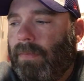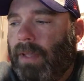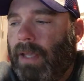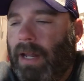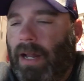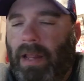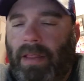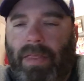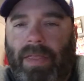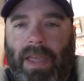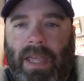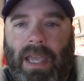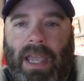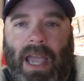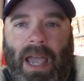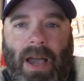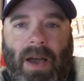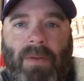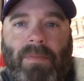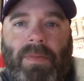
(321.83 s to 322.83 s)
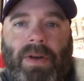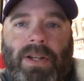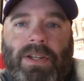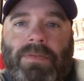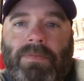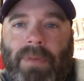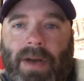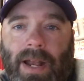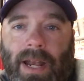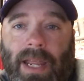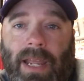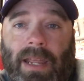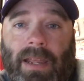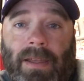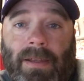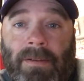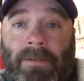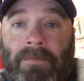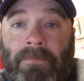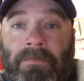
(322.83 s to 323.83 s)
And I think how much money
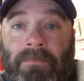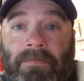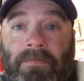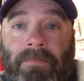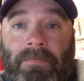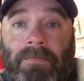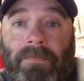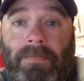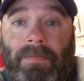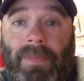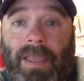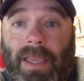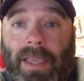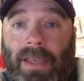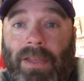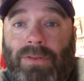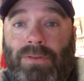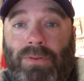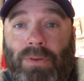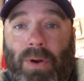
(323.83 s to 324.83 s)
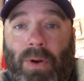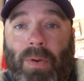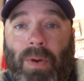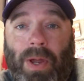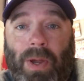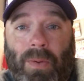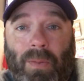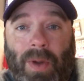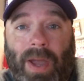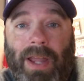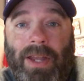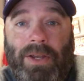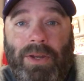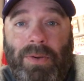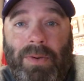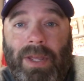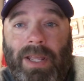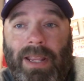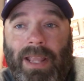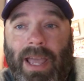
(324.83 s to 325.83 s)
he is throwing away
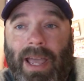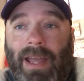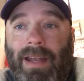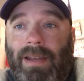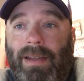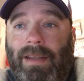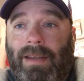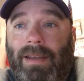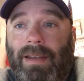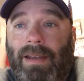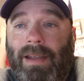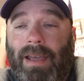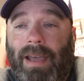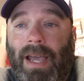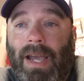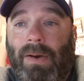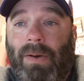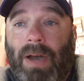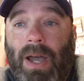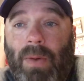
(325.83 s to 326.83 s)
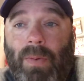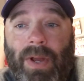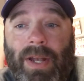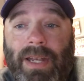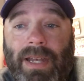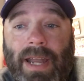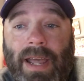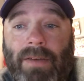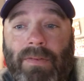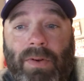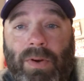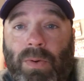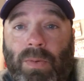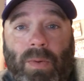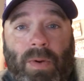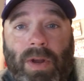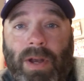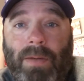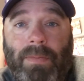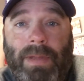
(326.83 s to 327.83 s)
doing that and how I would never
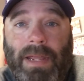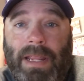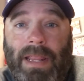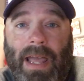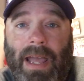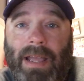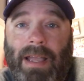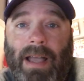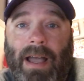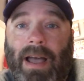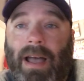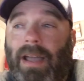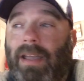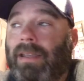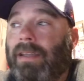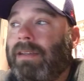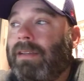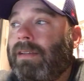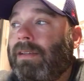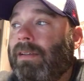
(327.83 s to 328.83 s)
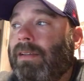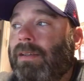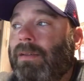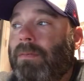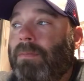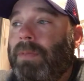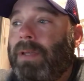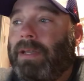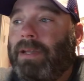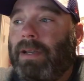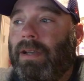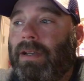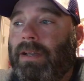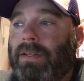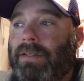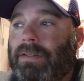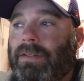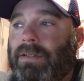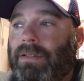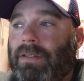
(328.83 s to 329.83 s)
want to be that guy
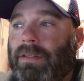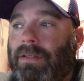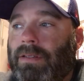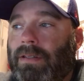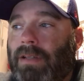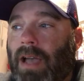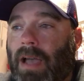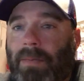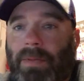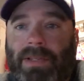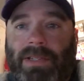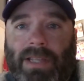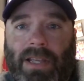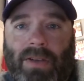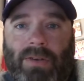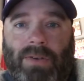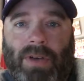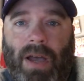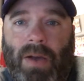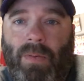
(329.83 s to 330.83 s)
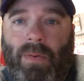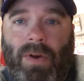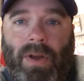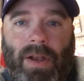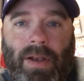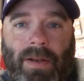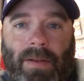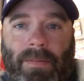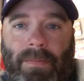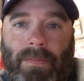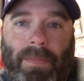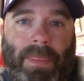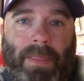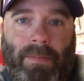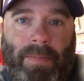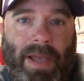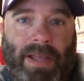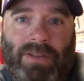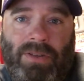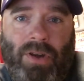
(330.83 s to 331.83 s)
because I'm a single. I want the
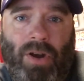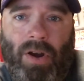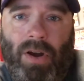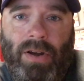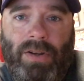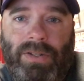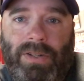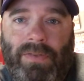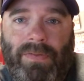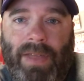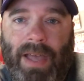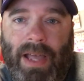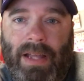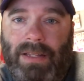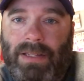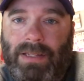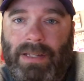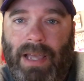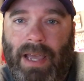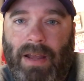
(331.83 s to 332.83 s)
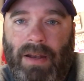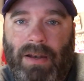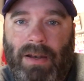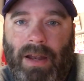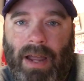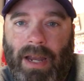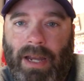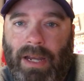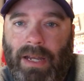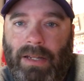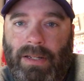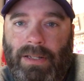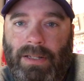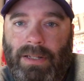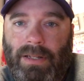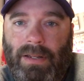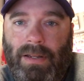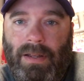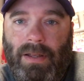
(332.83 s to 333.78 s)
best cards of that set. I can.